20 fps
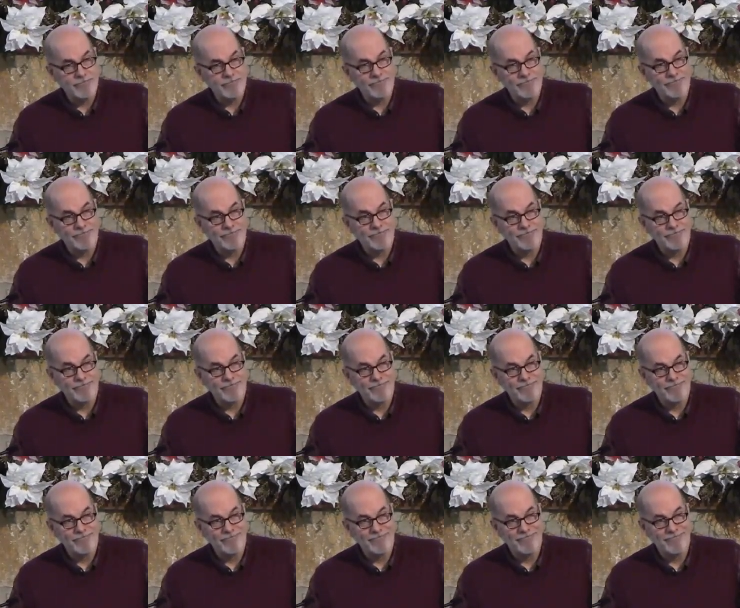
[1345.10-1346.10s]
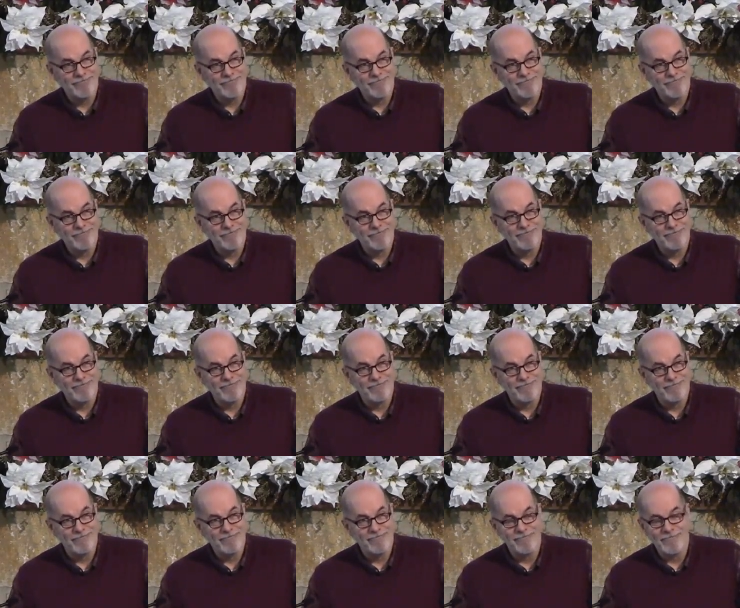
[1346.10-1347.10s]

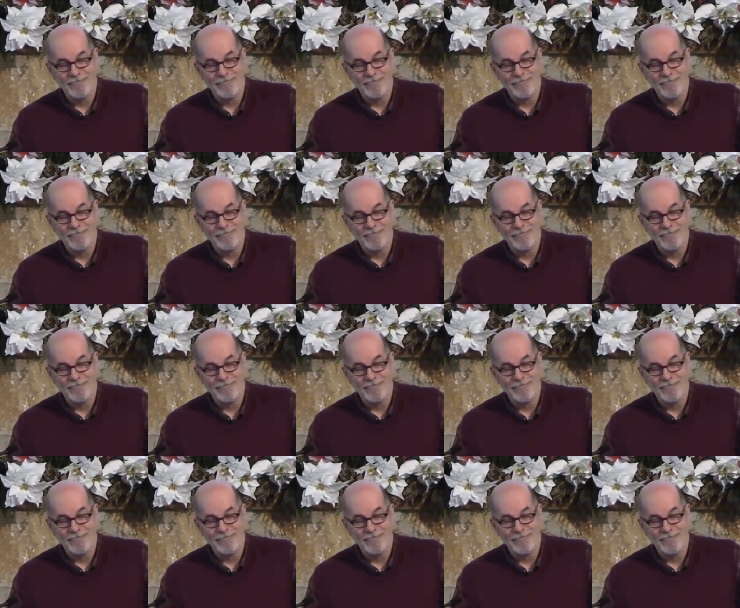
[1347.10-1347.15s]
Nobody speaks.